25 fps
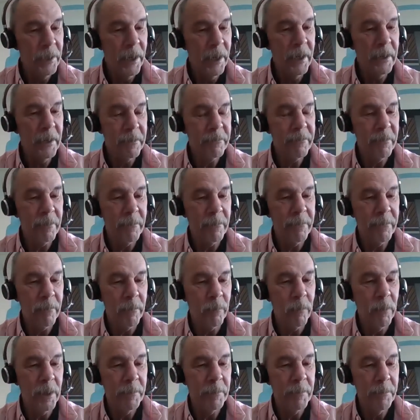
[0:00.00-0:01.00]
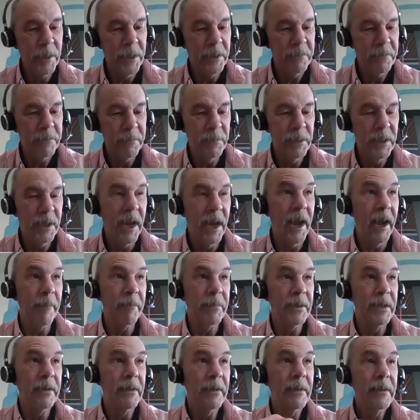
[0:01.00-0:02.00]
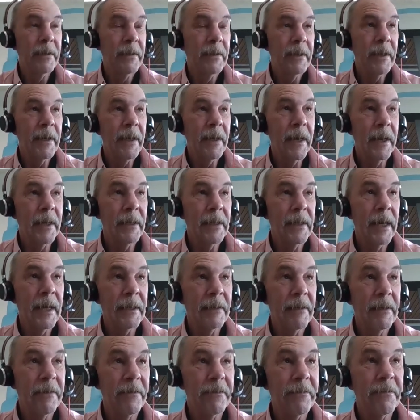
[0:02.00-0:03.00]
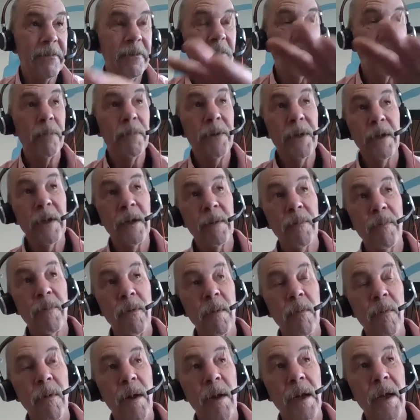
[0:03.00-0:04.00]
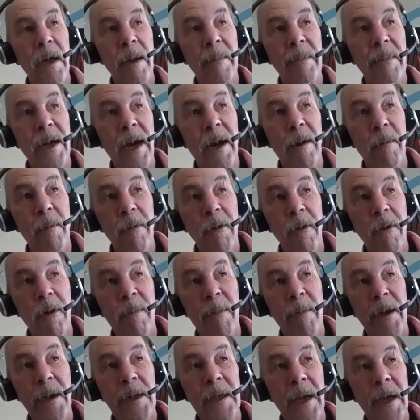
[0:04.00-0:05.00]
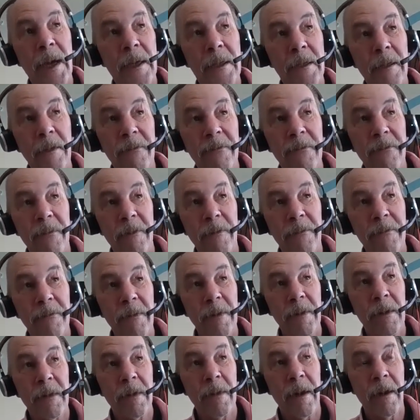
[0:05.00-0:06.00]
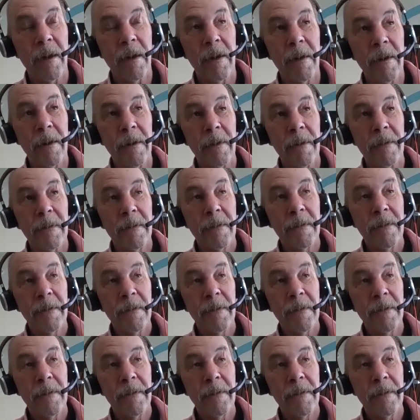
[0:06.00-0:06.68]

answer for what makes me happy. And that is, being at a point where I am now, where all my adult children are